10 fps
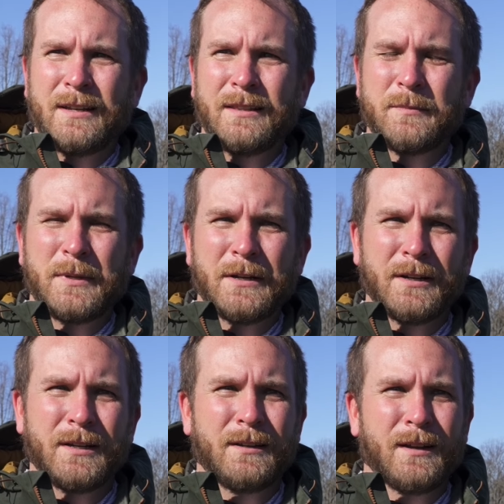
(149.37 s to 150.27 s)
in the
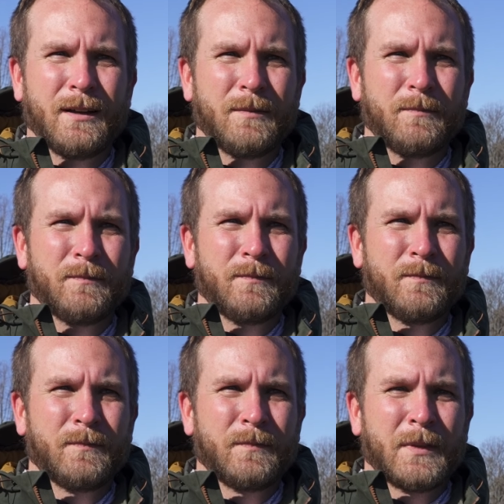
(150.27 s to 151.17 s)
period,
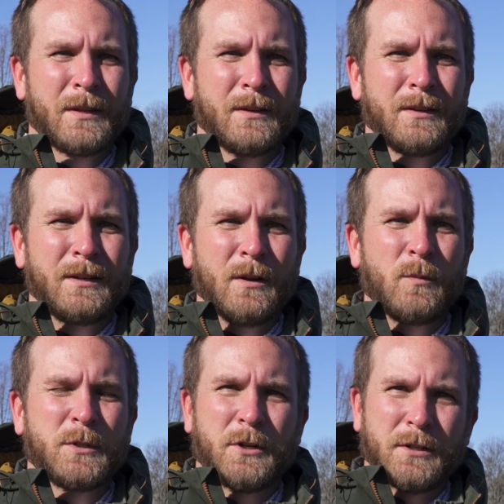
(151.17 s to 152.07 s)
you know,
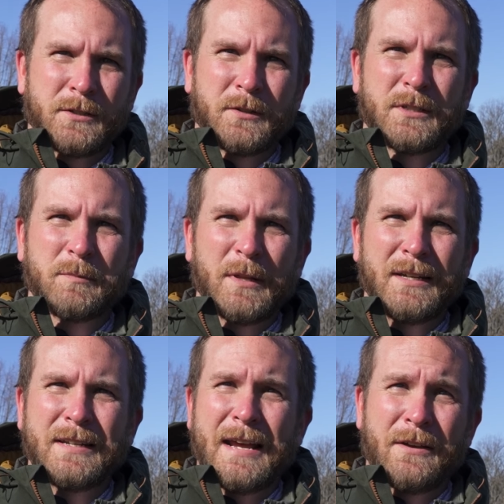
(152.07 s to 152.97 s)
which also
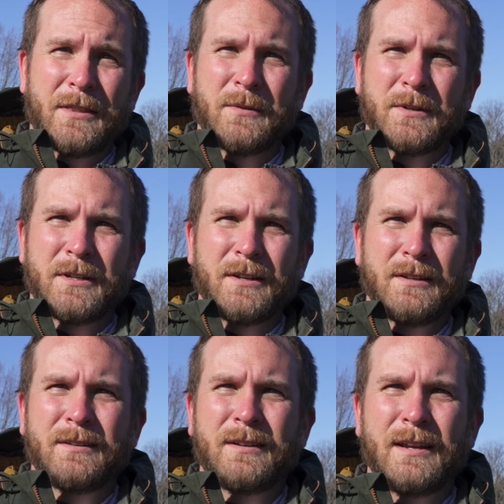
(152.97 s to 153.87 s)
explained how they were
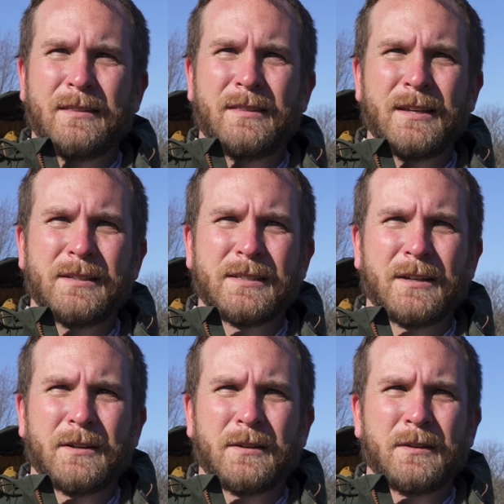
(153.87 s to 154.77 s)
done and things that,
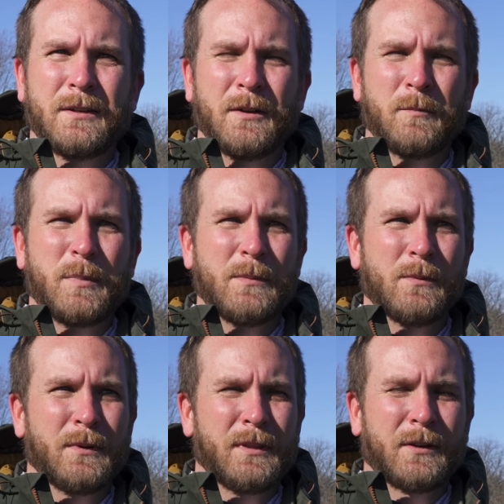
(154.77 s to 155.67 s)
you know,
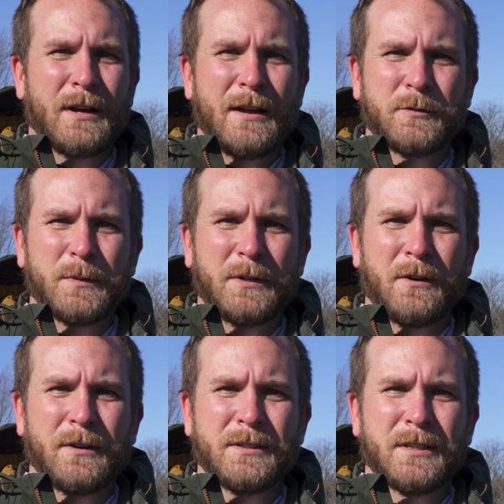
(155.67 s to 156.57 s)
people in the craftsman
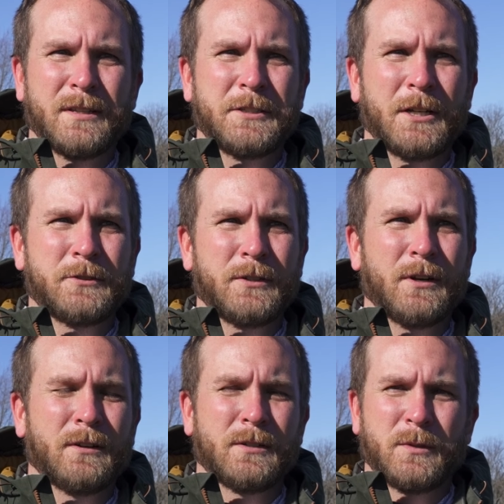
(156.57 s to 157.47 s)
gardens and the gentry
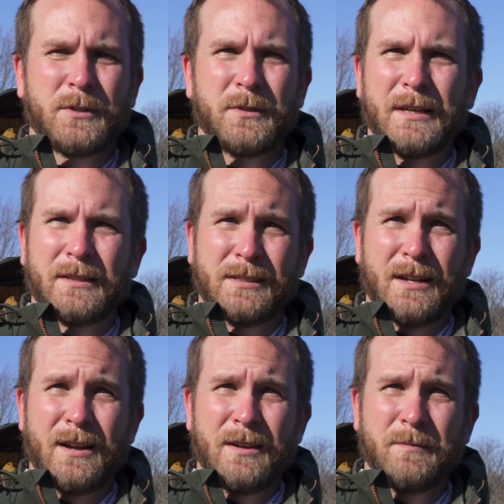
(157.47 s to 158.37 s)
gardens were doing at the
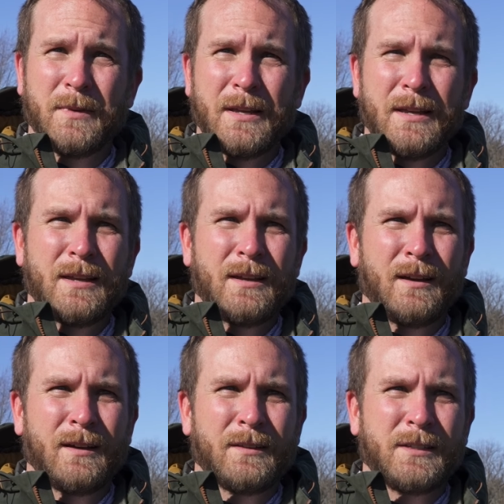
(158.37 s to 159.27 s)
time.
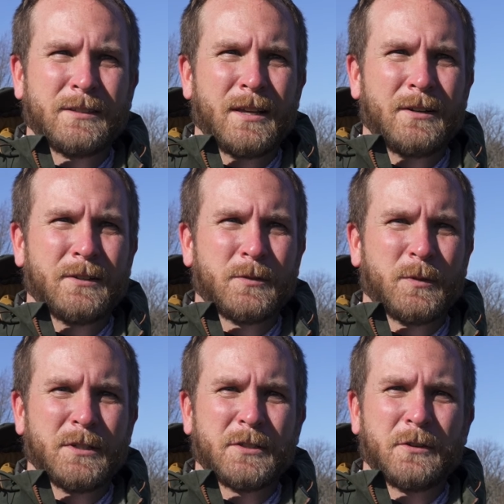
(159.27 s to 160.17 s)
These letters
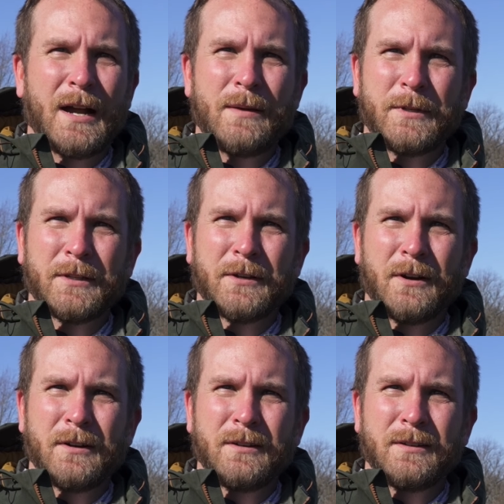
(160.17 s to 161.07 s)
were describing the
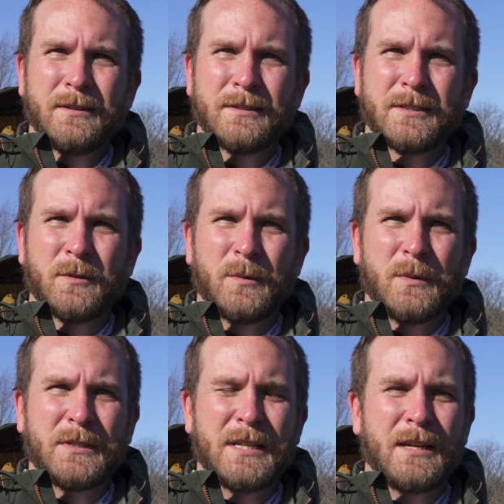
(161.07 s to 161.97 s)
garden, so we
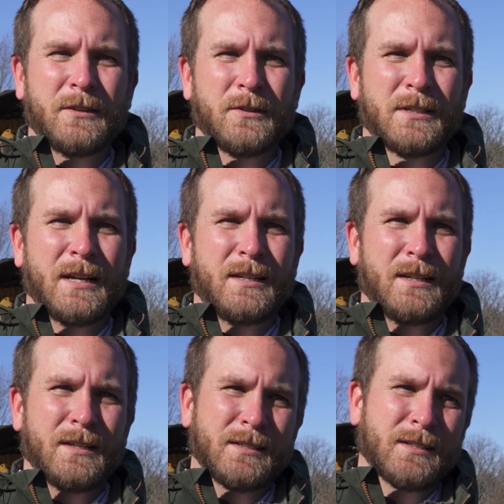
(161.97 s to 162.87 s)
would take those
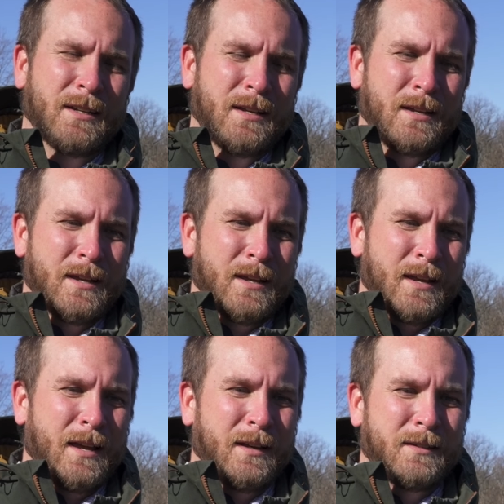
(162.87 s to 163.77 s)
ideas
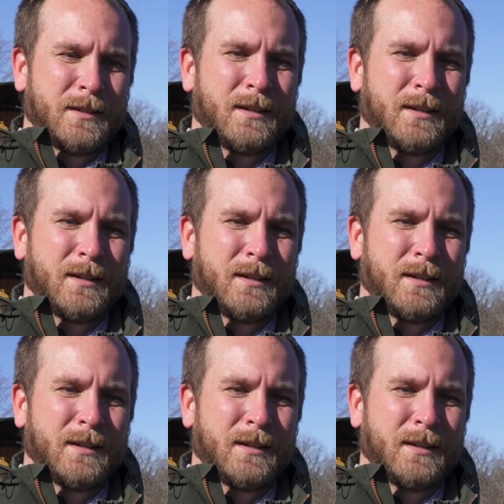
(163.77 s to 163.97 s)
and